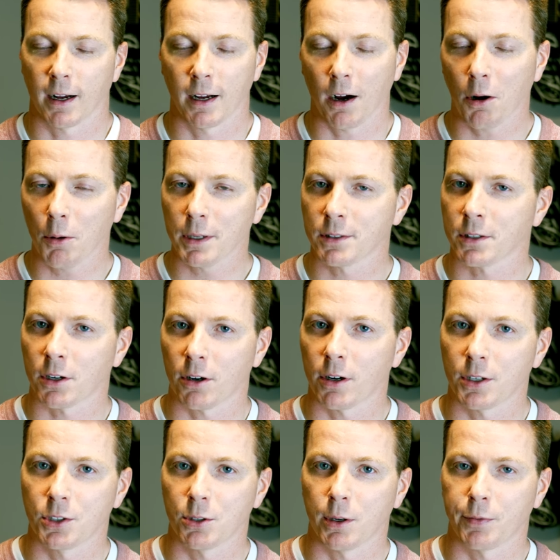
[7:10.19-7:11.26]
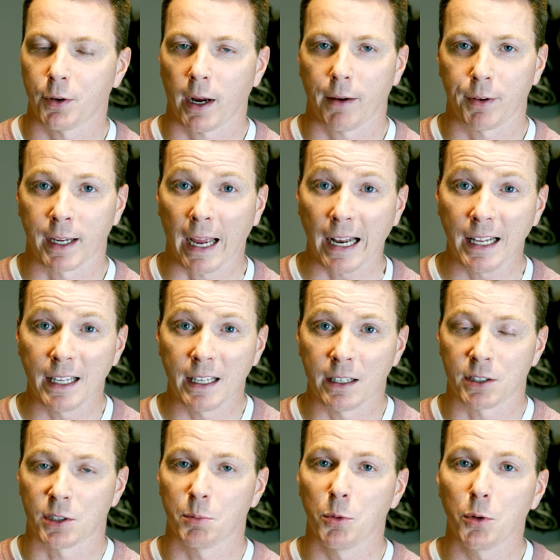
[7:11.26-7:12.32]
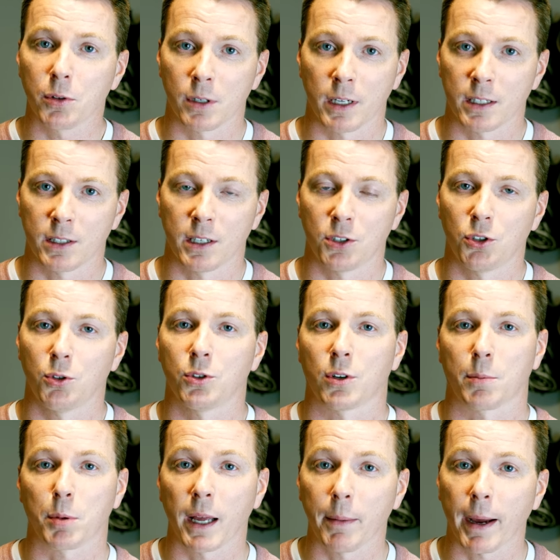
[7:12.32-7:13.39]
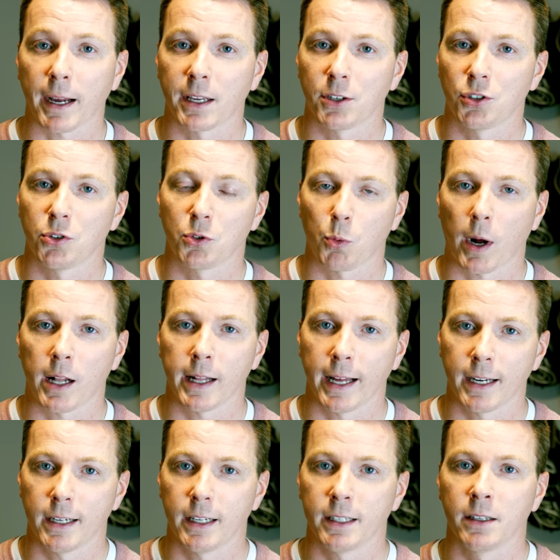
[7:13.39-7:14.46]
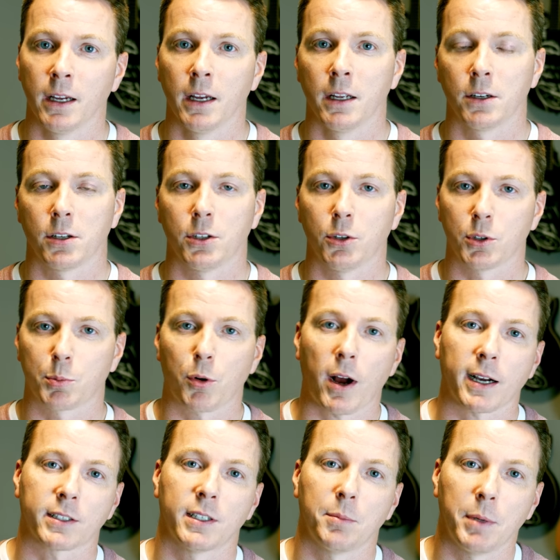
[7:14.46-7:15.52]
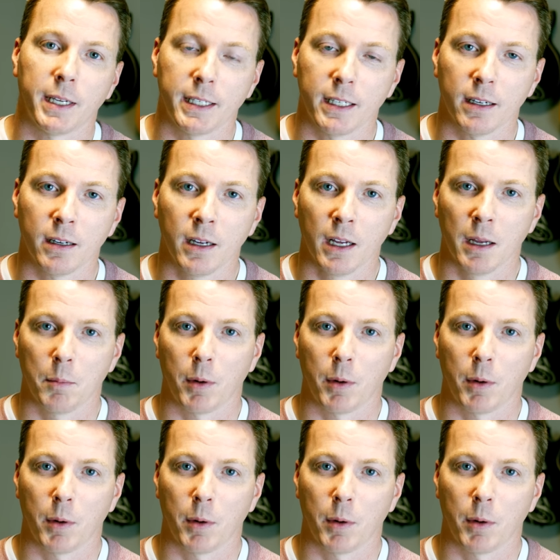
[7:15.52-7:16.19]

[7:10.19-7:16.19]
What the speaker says: I always encourage you, if you're having any smoothness issues or playback issues while editing, to use proxy media.